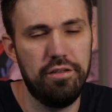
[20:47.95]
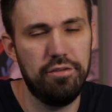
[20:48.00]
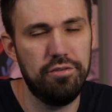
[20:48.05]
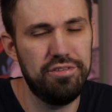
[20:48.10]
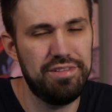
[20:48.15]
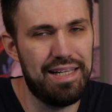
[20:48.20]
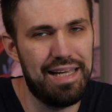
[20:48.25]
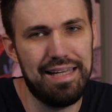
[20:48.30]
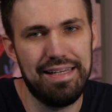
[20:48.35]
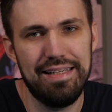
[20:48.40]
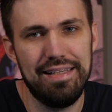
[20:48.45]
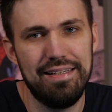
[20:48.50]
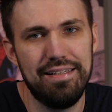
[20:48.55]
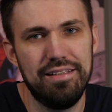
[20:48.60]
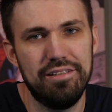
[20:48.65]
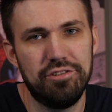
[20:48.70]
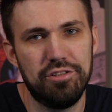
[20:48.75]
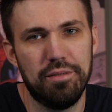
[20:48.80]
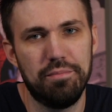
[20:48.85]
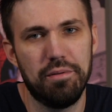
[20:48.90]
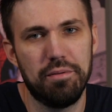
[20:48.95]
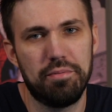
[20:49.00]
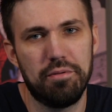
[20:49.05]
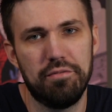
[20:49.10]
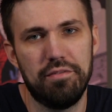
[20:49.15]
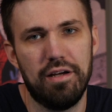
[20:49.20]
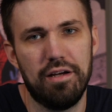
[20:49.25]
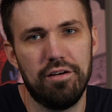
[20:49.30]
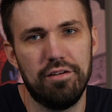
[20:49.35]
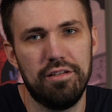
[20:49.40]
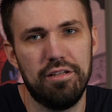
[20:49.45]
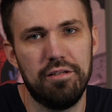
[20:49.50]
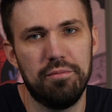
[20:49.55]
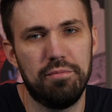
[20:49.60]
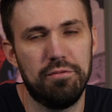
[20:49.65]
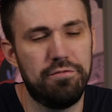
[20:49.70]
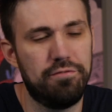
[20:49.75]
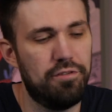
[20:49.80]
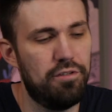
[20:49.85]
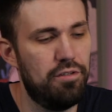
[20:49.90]
use any shipping provider that you
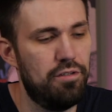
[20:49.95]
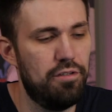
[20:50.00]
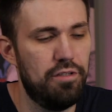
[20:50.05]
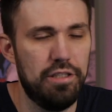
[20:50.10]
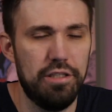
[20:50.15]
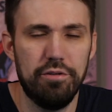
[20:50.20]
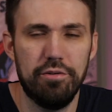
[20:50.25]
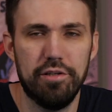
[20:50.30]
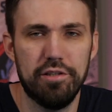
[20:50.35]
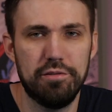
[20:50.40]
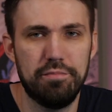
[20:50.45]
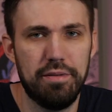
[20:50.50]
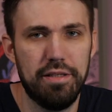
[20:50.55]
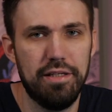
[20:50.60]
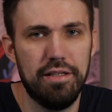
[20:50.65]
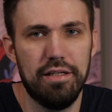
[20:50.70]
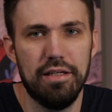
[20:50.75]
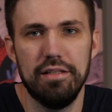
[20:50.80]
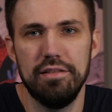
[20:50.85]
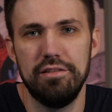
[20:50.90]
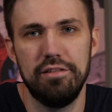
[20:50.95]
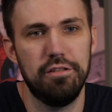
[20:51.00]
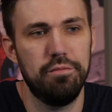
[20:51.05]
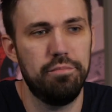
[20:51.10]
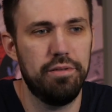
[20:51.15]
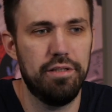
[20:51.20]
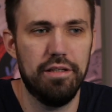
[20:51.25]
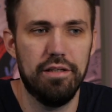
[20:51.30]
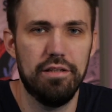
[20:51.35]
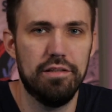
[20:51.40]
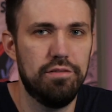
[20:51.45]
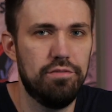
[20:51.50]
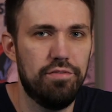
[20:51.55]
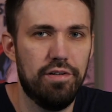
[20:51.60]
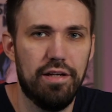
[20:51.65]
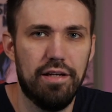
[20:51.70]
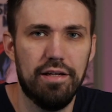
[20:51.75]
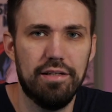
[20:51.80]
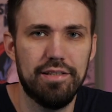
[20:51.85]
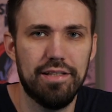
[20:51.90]
prefer, USPS, UPS,
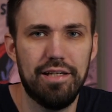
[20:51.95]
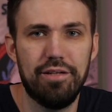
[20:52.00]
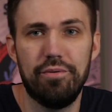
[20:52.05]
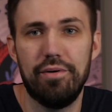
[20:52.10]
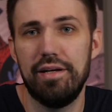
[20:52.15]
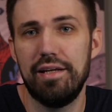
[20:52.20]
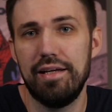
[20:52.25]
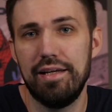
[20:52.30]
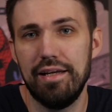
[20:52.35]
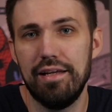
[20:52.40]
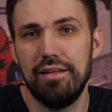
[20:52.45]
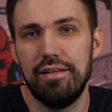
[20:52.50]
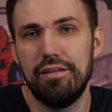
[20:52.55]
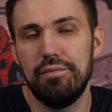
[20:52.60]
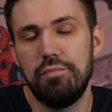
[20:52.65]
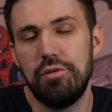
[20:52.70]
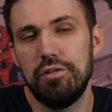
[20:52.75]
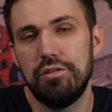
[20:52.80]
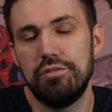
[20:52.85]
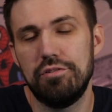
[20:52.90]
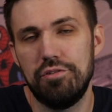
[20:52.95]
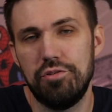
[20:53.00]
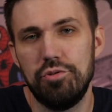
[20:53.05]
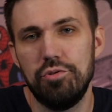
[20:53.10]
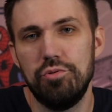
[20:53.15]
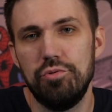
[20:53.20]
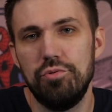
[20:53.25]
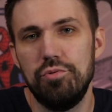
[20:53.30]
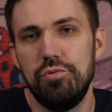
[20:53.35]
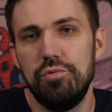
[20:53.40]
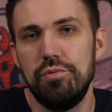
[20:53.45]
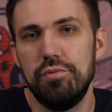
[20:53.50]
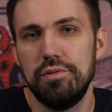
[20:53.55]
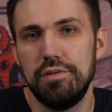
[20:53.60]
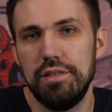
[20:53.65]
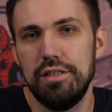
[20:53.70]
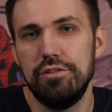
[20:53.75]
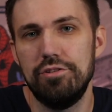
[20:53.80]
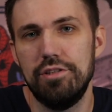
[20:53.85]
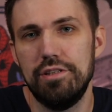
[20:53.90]
FedEx, any way to get the books to
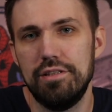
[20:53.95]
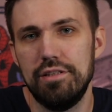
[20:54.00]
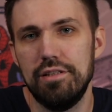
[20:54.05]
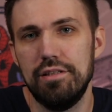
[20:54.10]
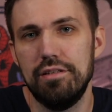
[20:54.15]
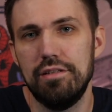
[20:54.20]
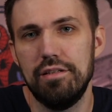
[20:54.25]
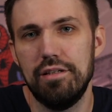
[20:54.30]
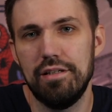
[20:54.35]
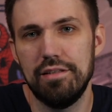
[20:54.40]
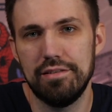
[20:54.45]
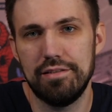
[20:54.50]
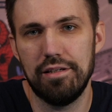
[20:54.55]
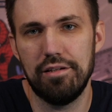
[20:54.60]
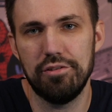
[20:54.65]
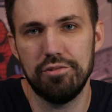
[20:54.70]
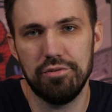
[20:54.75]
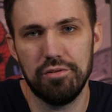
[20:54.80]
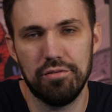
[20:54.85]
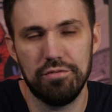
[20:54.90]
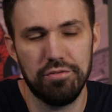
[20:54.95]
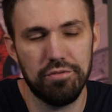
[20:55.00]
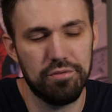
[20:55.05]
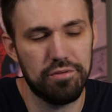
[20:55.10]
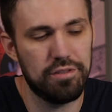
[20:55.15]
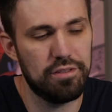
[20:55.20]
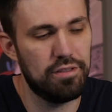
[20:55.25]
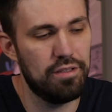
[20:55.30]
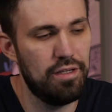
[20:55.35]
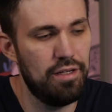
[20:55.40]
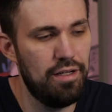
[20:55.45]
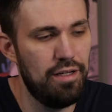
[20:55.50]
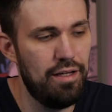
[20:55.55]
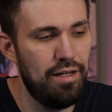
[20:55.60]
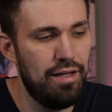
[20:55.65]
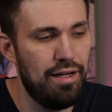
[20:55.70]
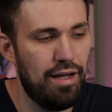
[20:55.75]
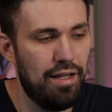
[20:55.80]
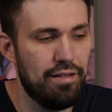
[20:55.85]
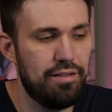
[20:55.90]
CGC in Sarasota, Florida.
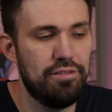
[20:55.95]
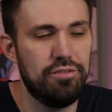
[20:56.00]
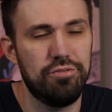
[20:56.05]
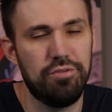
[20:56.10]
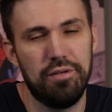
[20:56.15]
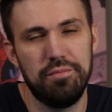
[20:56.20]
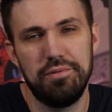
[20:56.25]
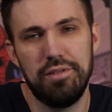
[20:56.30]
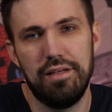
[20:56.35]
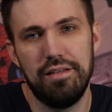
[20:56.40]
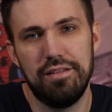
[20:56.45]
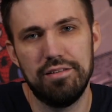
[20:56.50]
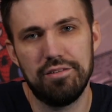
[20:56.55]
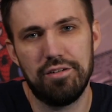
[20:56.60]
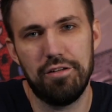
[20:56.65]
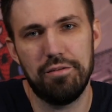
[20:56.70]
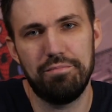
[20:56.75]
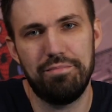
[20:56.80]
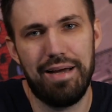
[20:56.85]
I like to use a website that's called